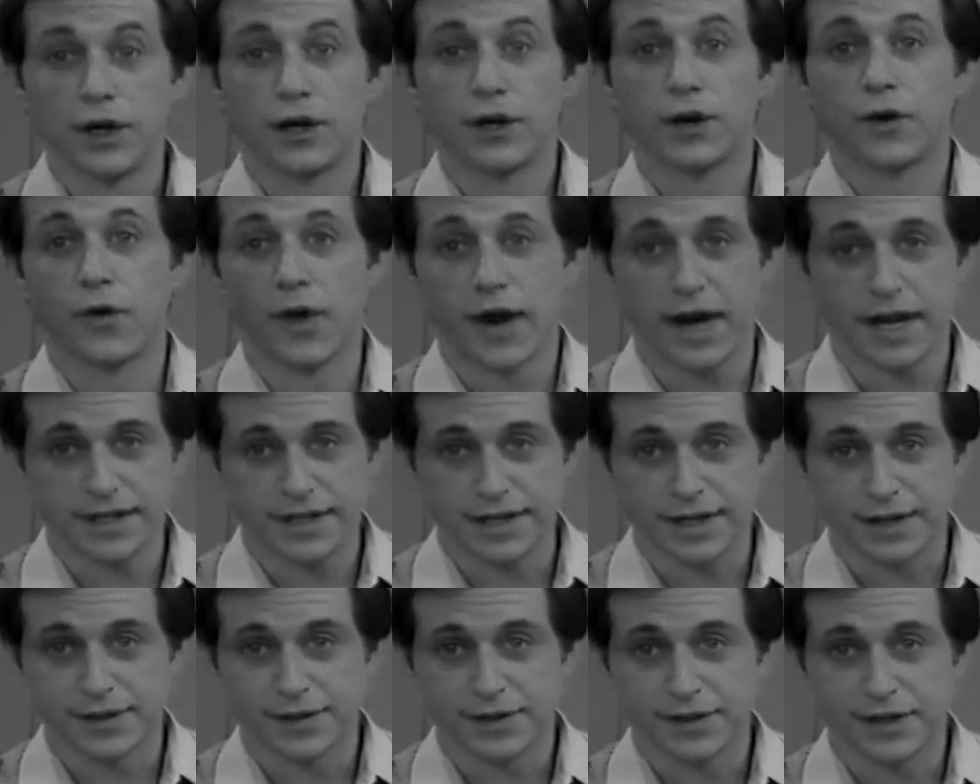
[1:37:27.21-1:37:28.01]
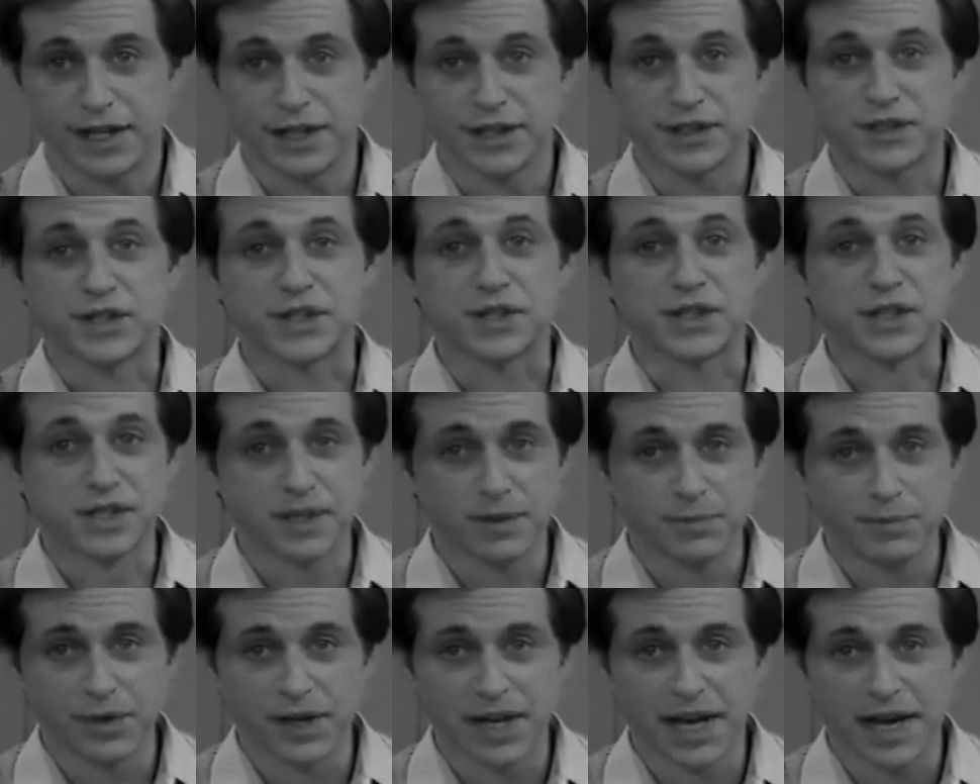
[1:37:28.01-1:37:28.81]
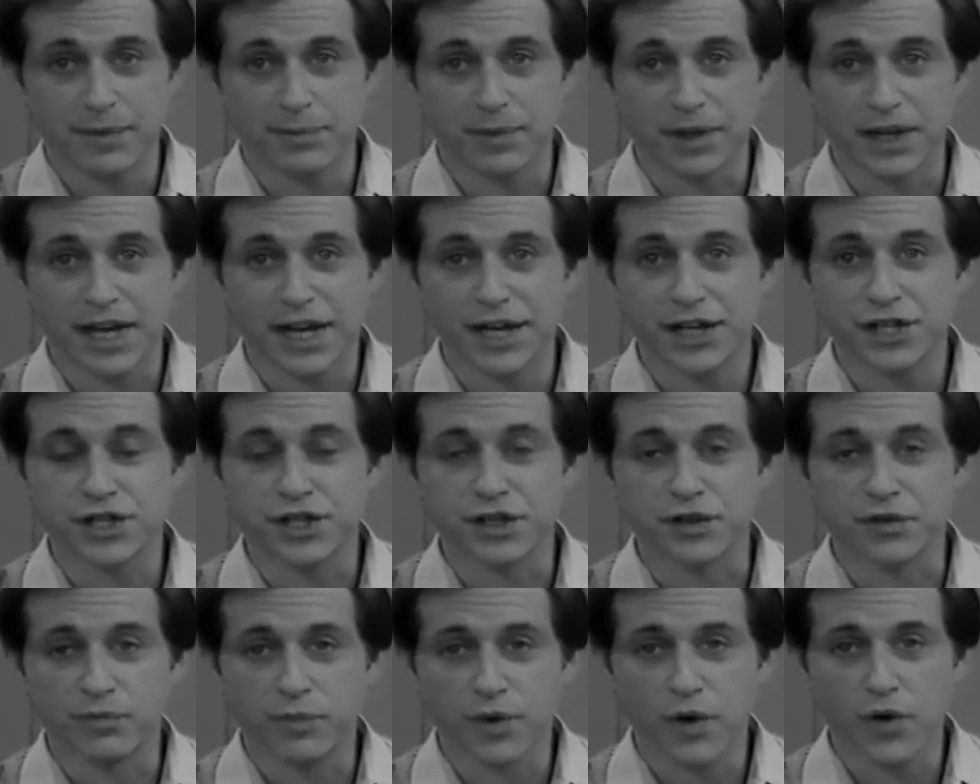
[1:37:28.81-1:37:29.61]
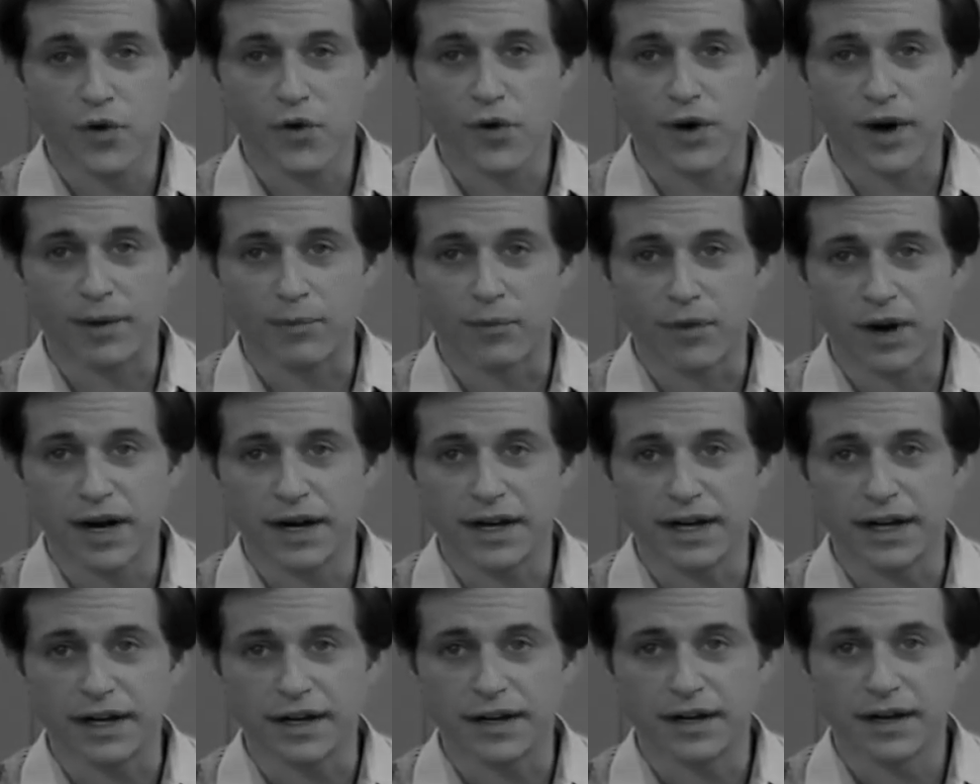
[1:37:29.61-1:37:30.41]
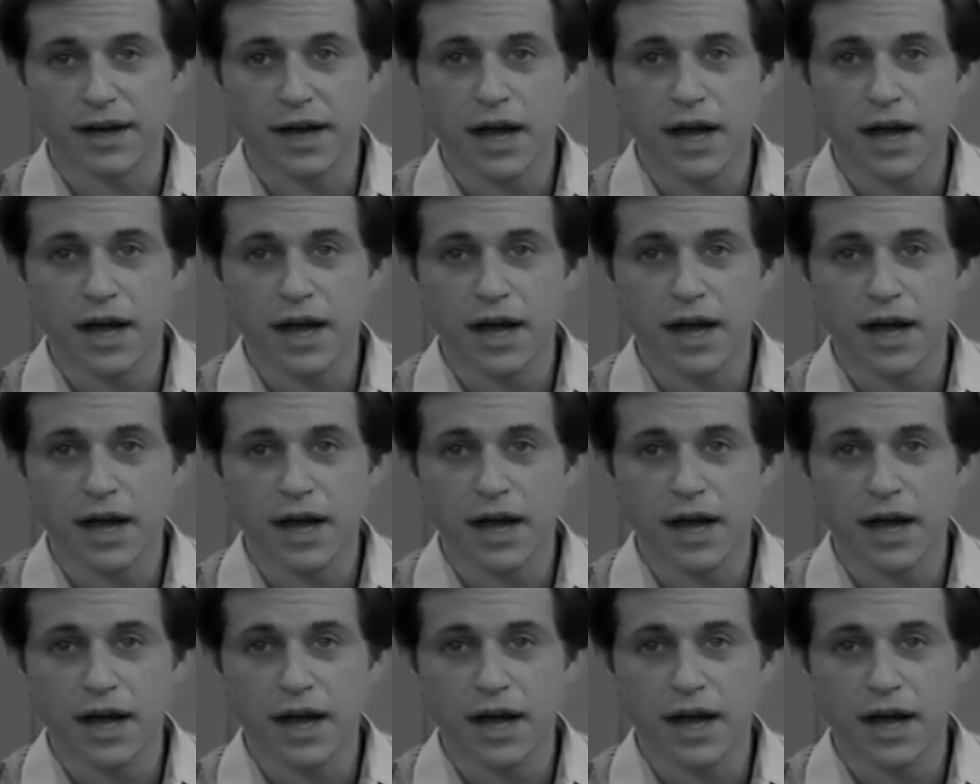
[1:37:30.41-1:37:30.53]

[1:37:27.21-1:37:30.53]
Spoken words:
Granted, it's a simple application of program writing,